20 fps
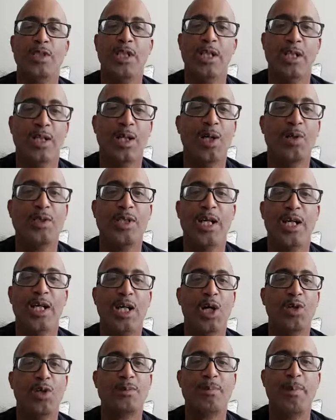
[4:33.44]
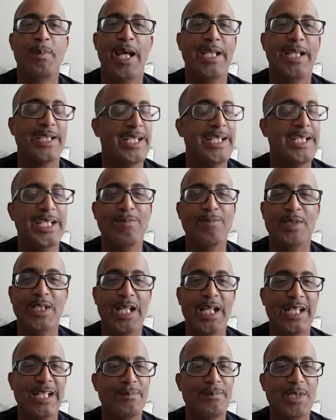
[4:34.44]
Oh yeah, oh yeah, Coach Span, let,
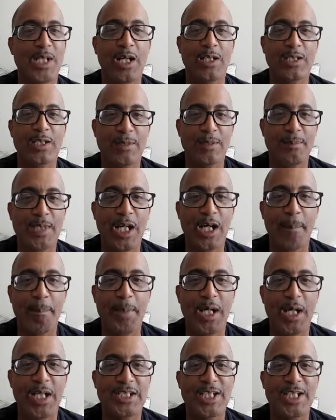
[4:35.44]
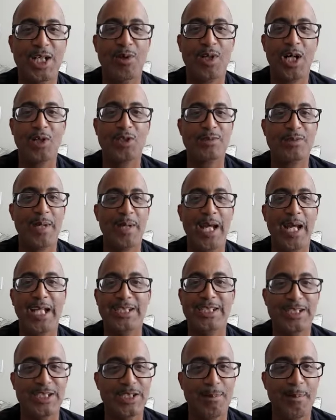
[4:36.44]
them, young them young bucks know, Coach
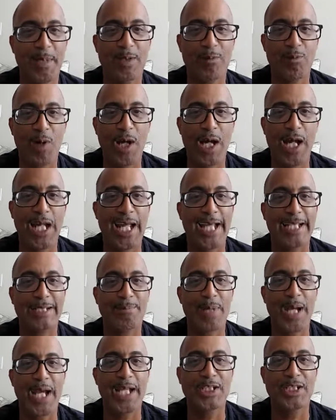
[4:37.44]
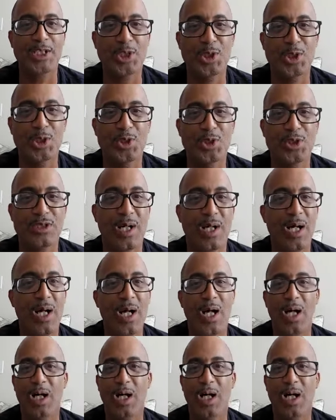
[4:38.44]
man, you have been around, had to pay dues,